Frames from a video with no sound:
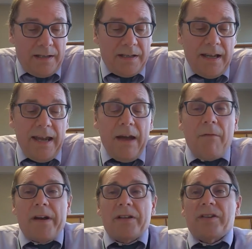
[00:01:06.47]
Today, I
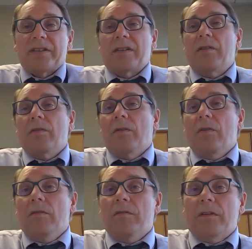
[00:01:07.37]
want to just go
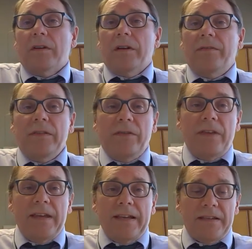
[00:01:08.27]
over a few
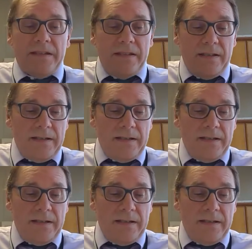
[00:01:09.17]
things